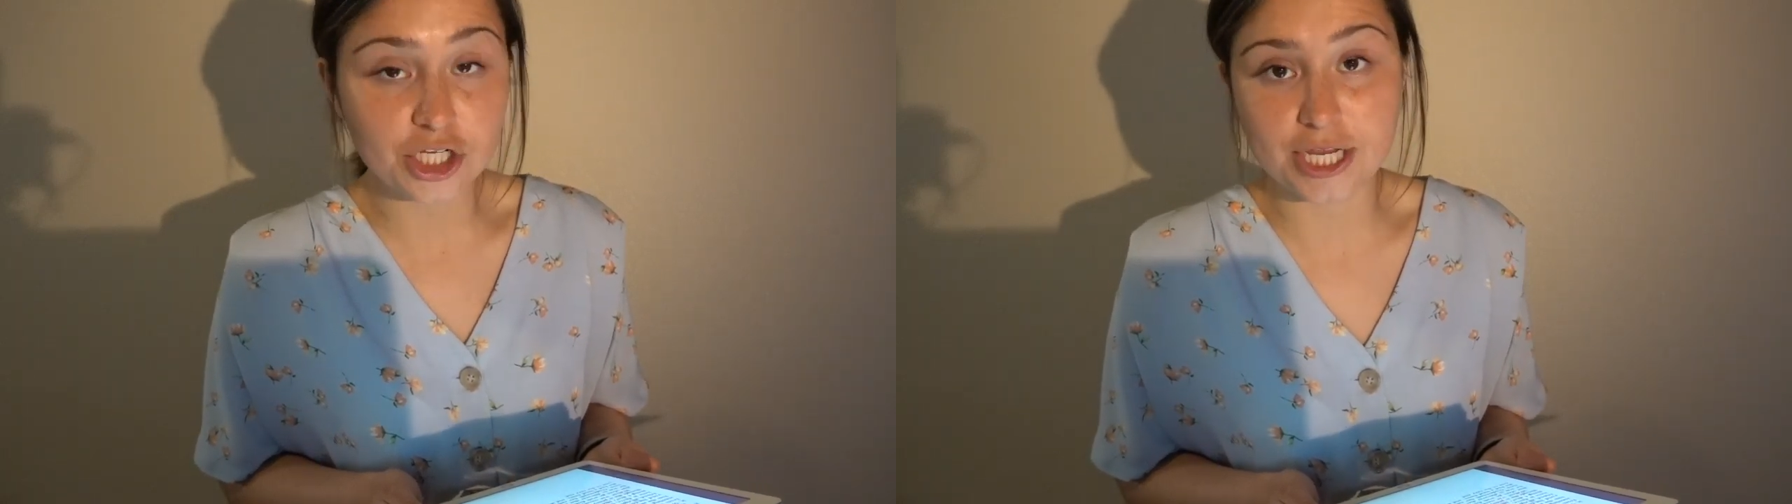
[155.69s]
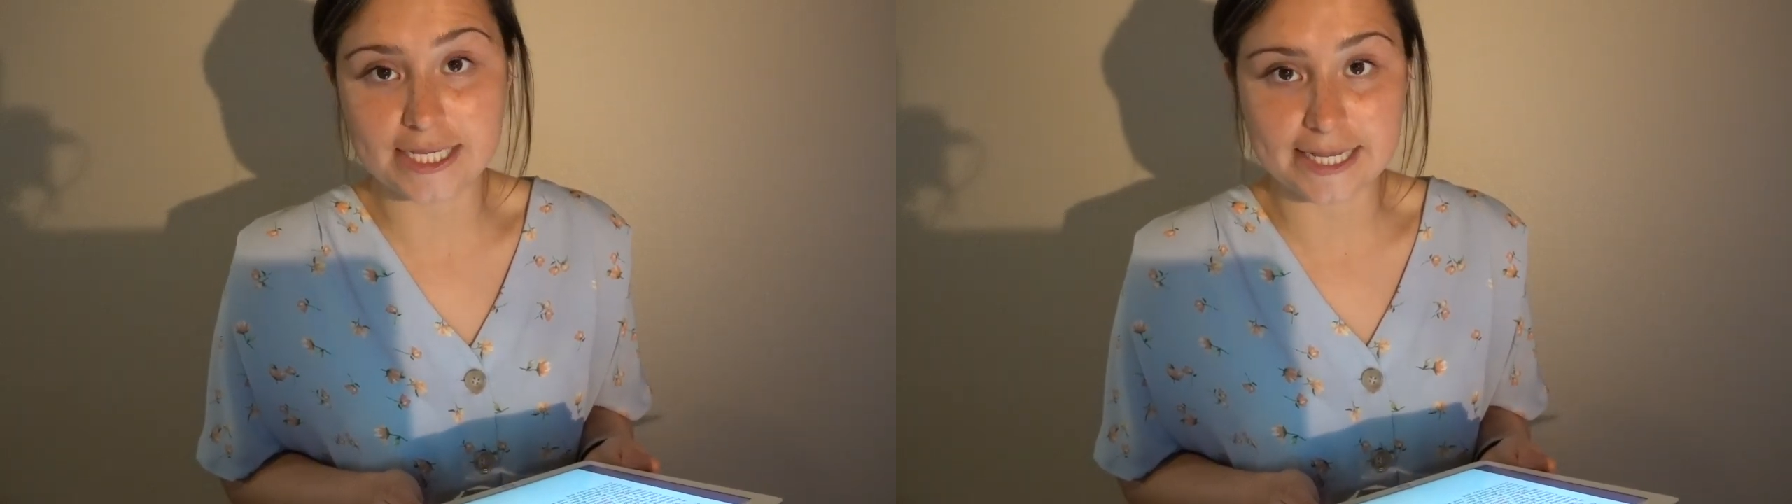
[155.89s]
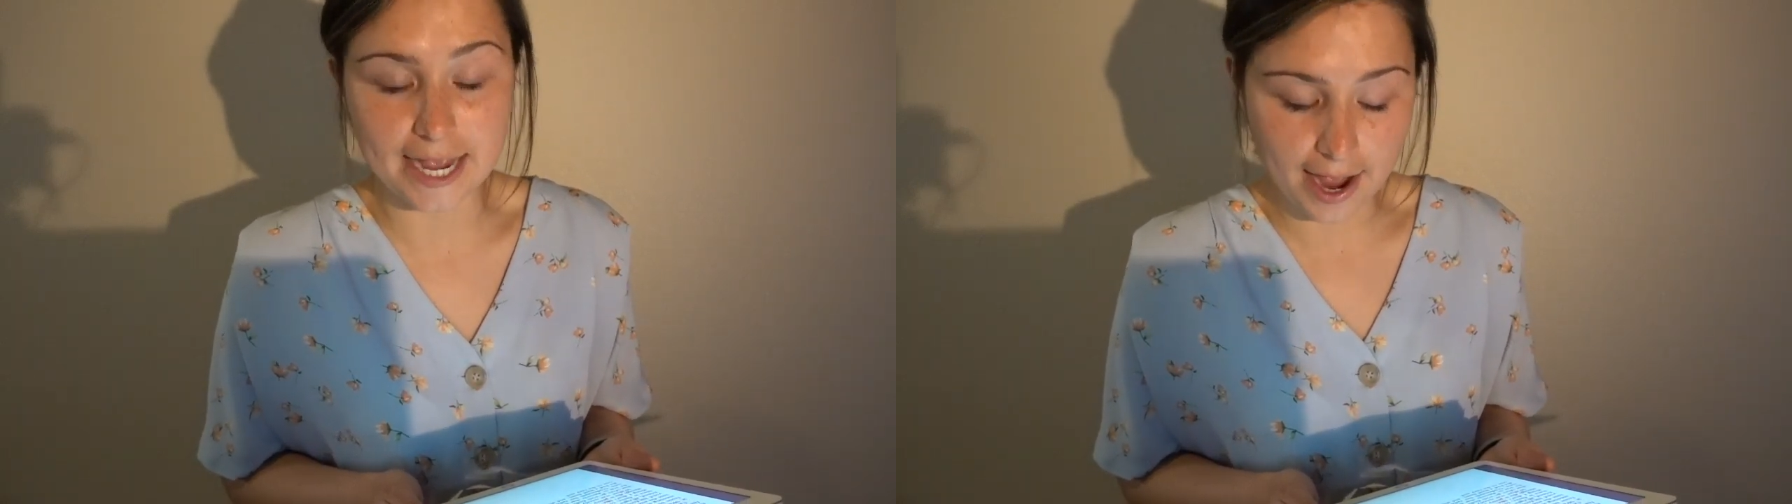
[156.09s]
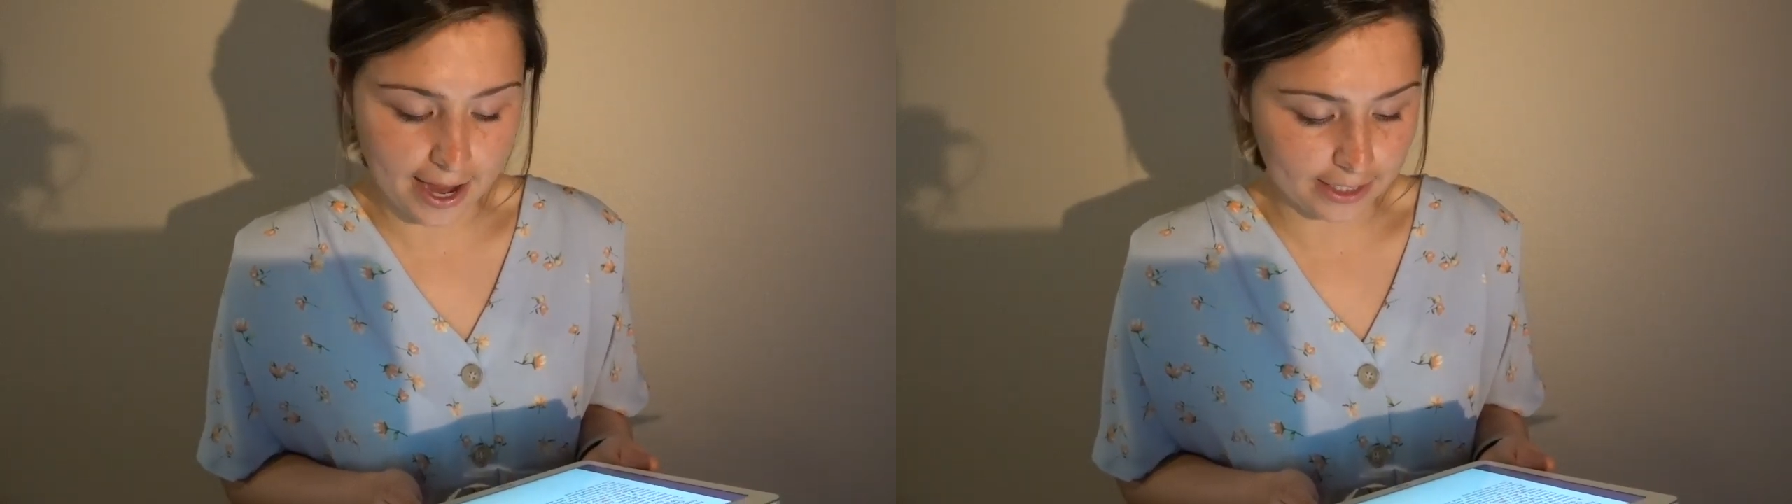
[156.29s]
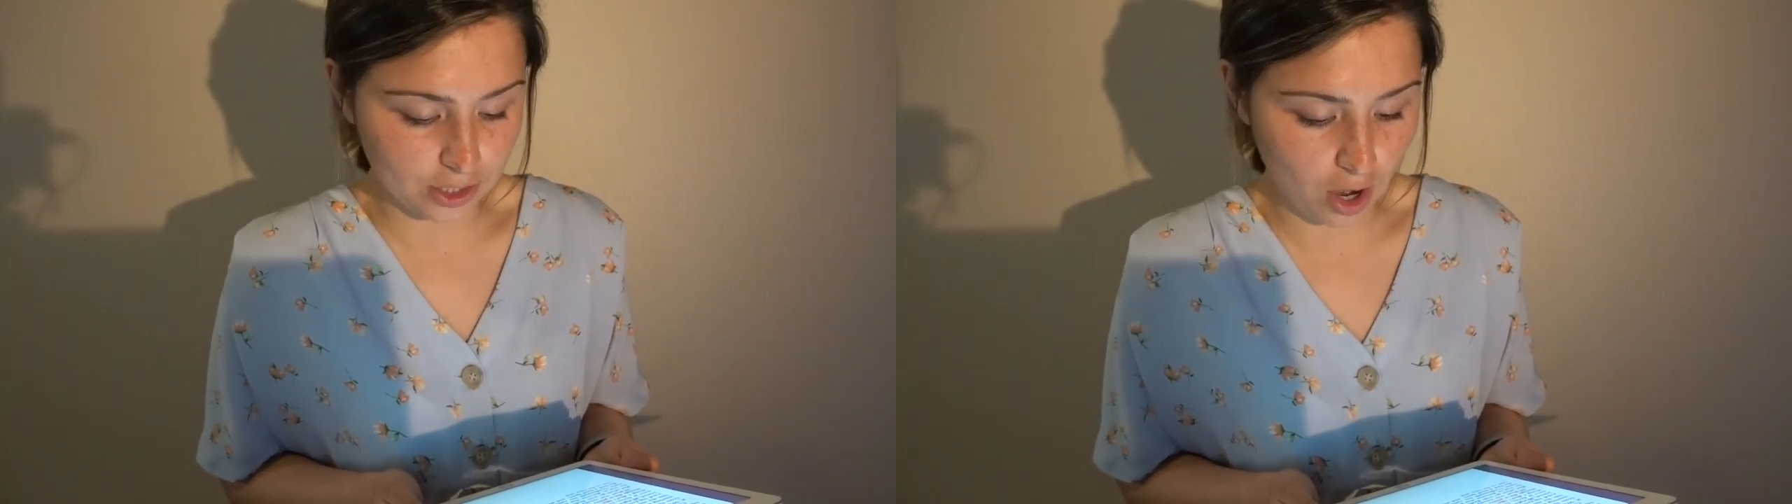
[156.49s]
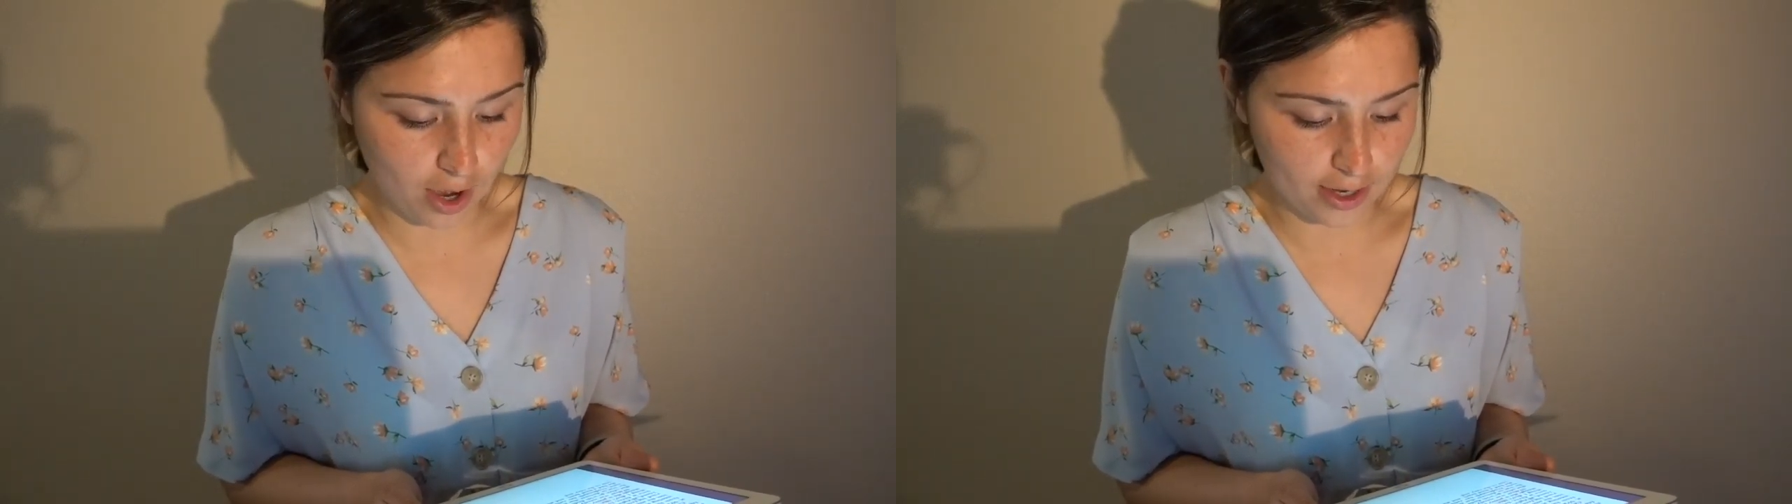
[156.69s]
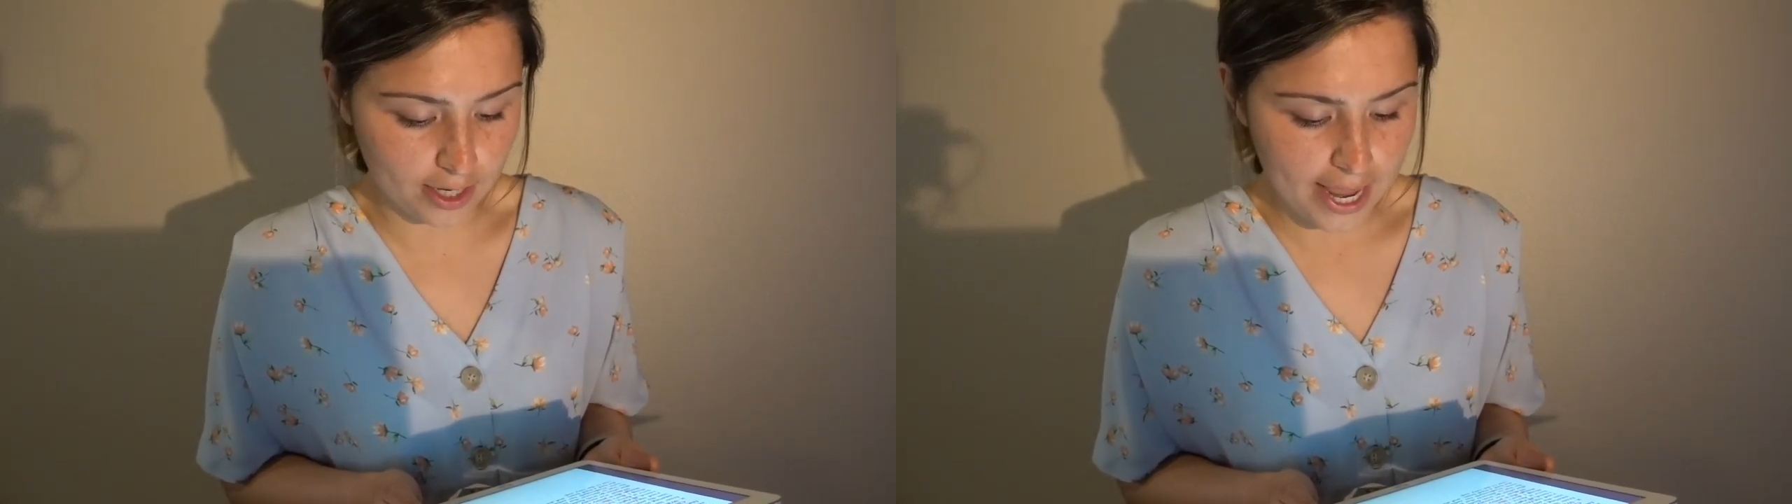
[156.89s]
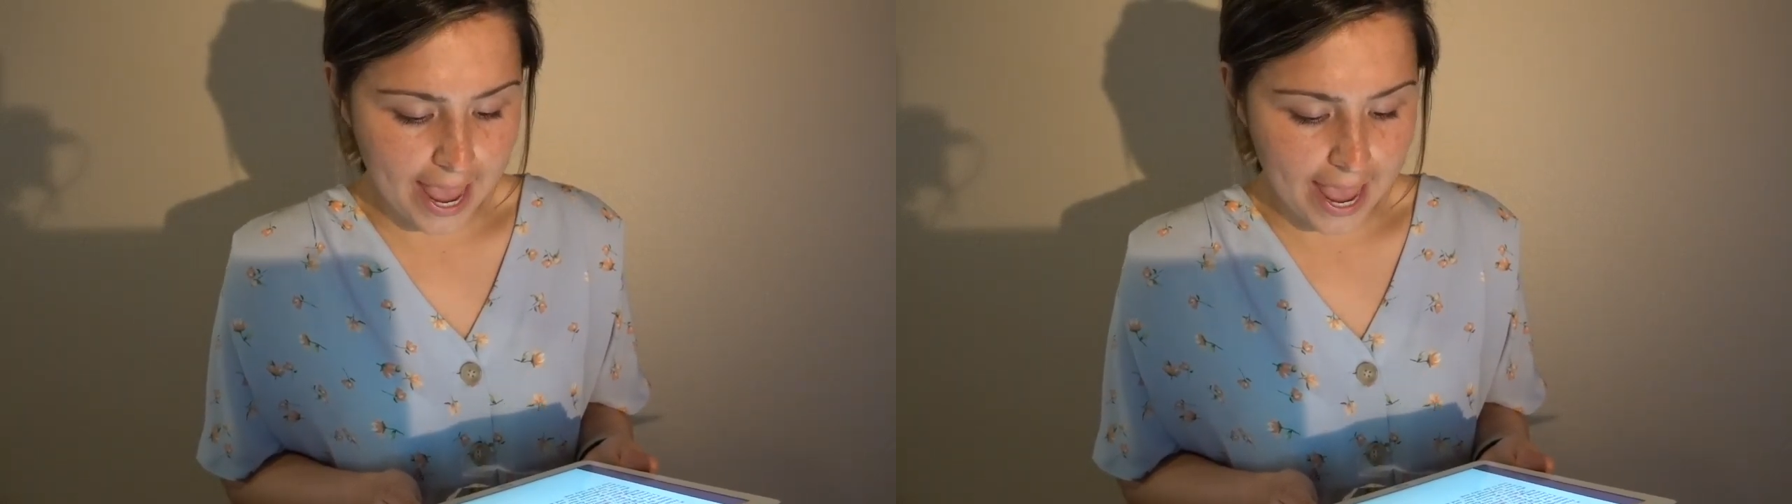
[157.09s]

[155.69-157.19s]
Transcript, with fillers: she has a kind heart,